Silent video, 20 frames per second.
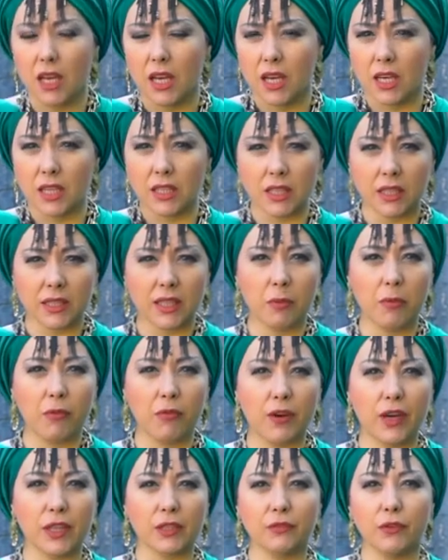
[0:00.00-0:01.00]

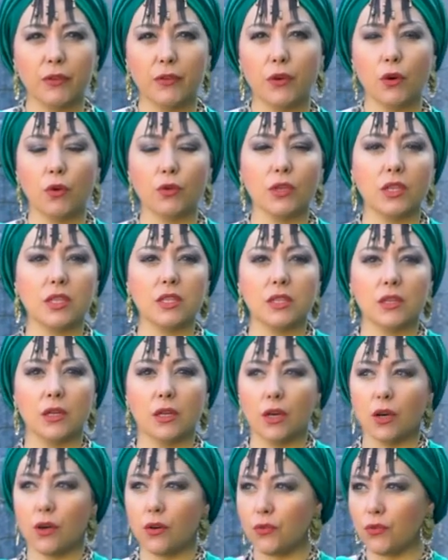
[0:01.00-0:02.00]
Sometimes it happens
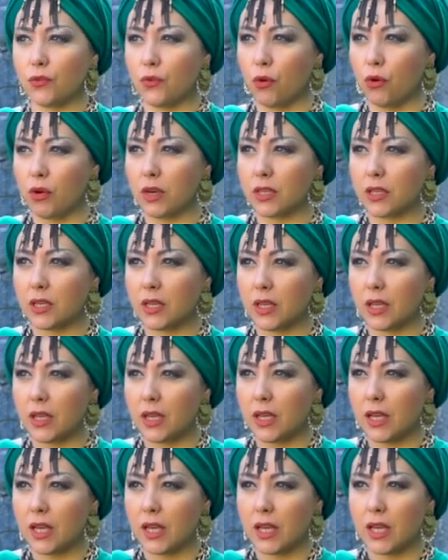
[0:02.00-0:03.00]
that in the morning
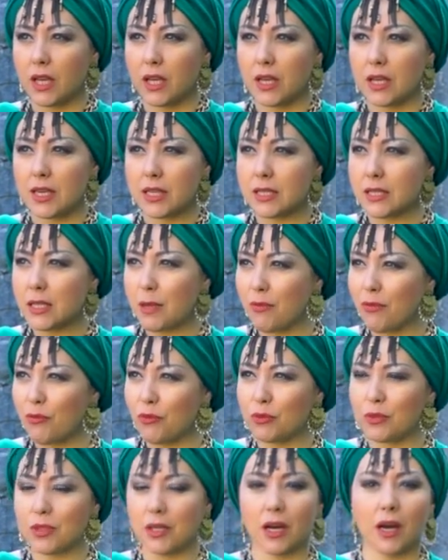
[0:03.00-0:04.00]
you go out into
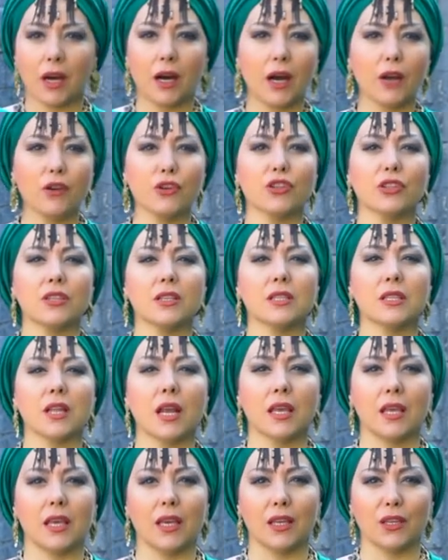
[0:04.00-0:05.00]
the city in a
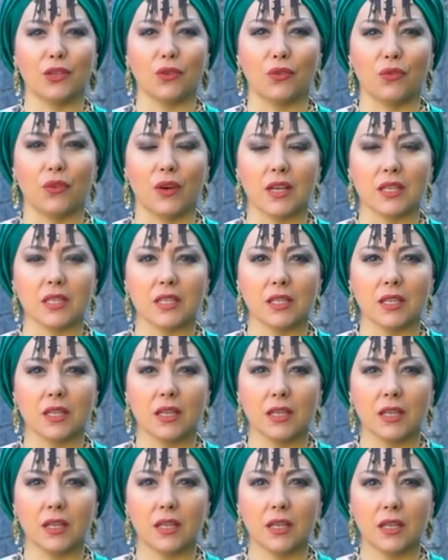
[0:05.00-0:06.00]
good mood,
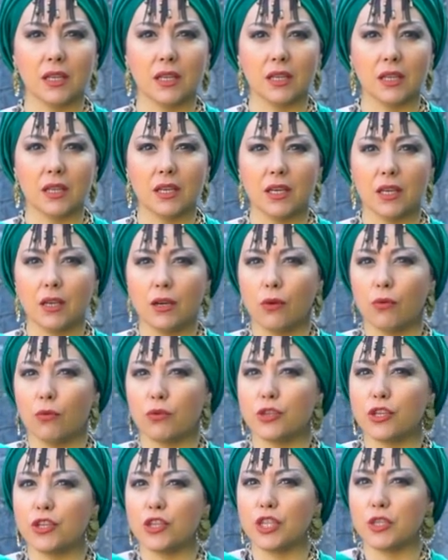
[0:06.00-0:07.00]
but
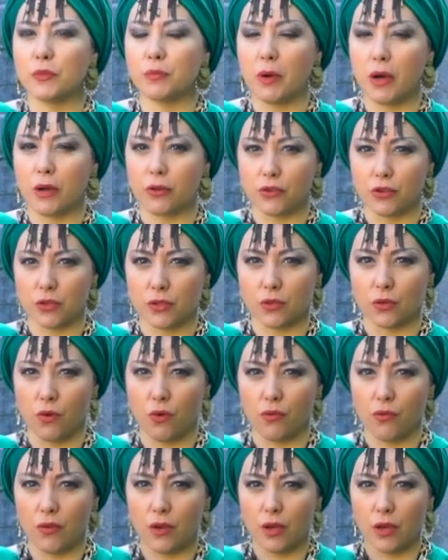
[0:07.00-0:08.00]
after a couple of
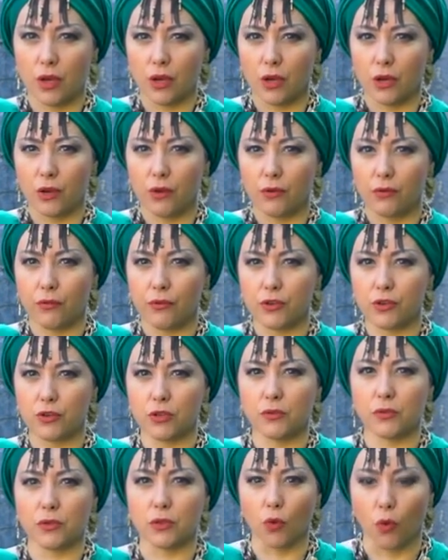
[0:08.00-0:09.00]
hours,
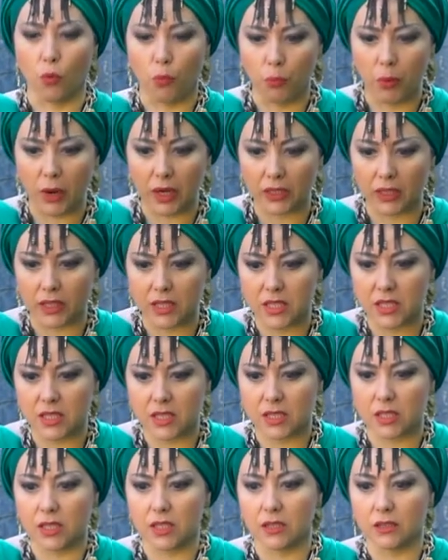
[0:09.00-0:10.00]
you feel a
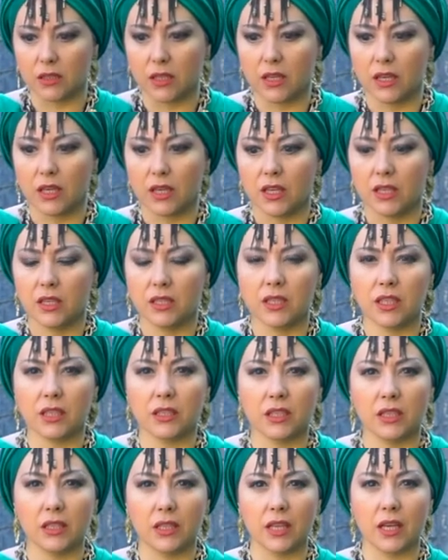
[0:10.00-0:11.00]
breakdown and a
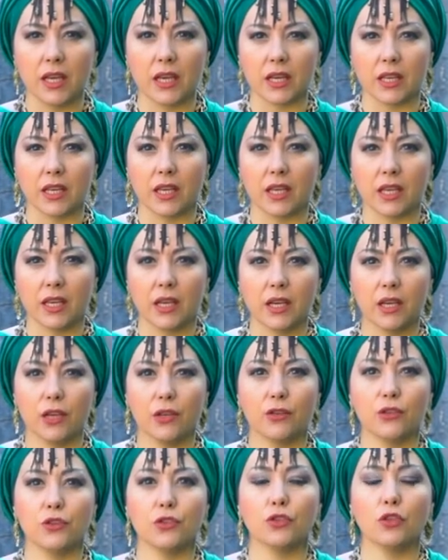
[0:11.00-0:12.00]
lack of energy.
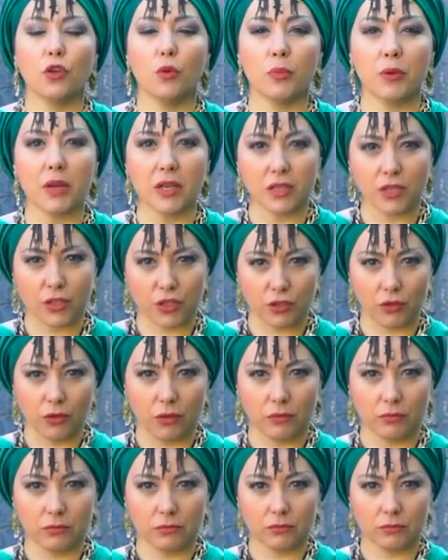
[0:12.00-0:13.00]
What has
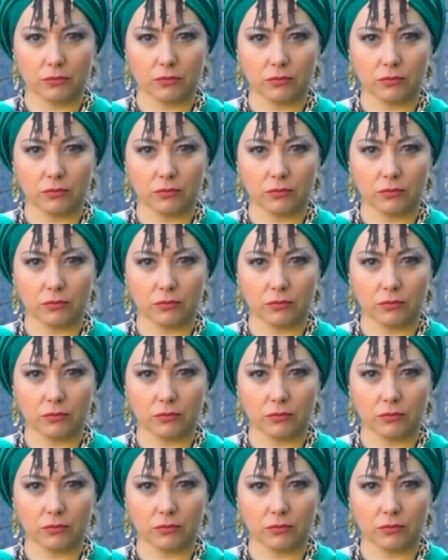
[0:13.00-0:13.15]
happened?